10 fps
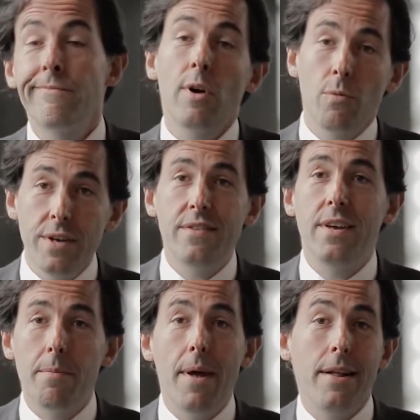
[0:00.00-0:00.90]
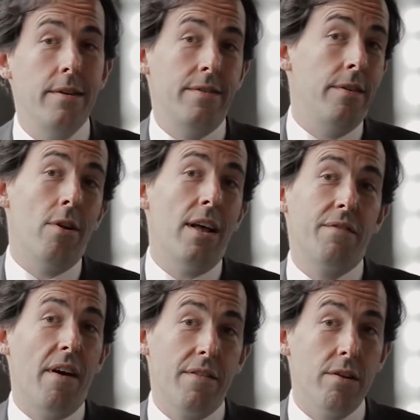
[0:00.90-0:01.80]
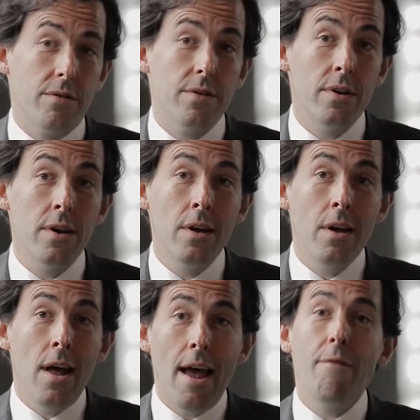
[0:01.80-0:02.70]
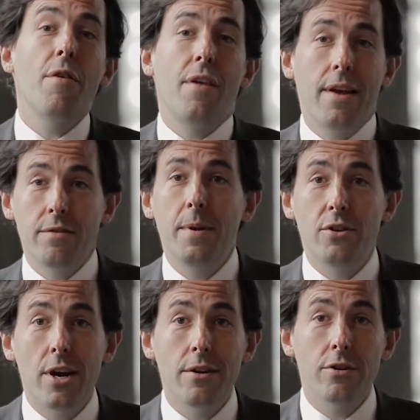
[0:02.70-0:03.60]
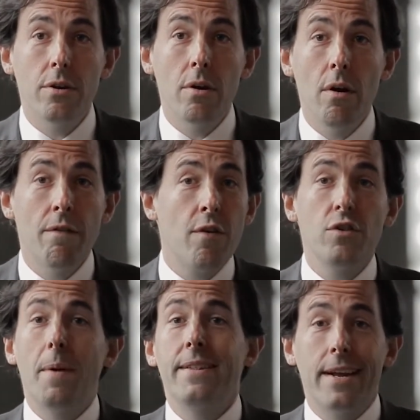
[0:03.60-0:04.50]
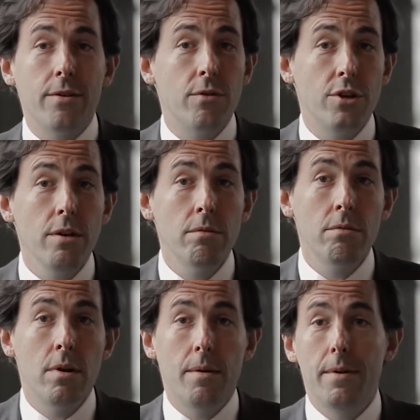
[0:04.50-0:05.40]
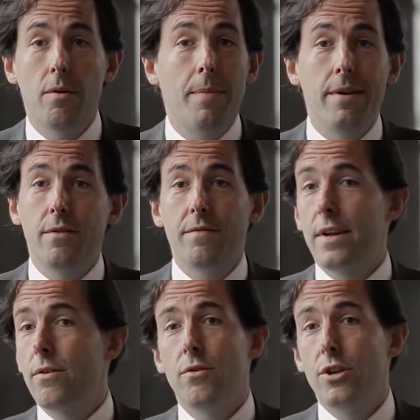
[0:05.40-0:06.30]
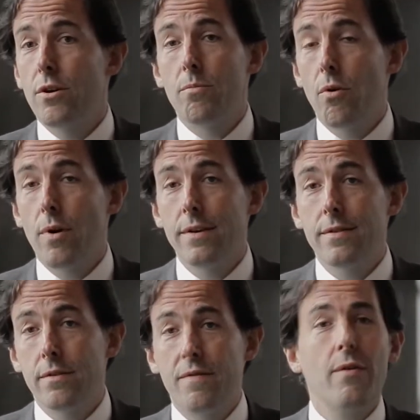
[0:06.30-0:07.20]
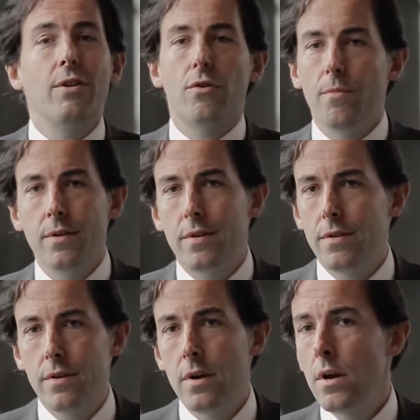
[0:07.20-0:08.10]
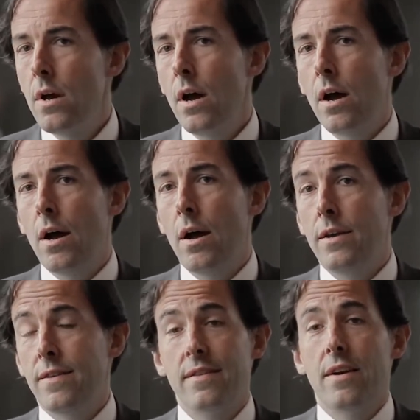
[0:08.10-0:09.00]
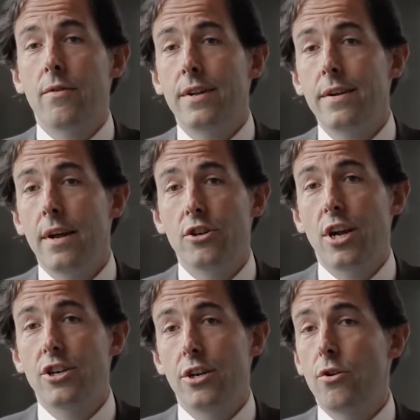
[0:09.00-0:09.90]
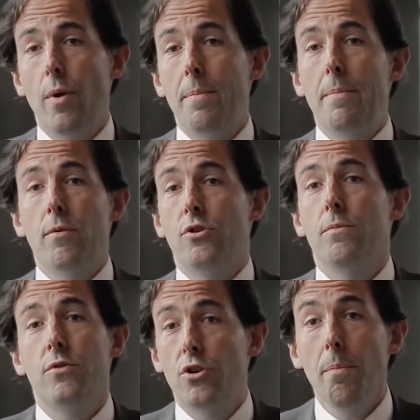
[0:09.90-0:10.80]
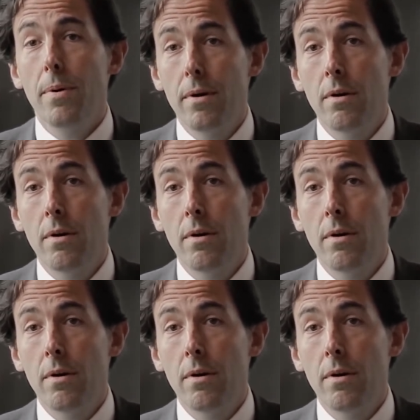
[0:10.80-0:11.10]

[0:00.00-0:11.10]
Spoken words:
What we see at Bain is in the last 5 years, everything has been challenged. First by technology. I mean, the pace of technological progress, it's very documented, is accelerating and changing the way people shop.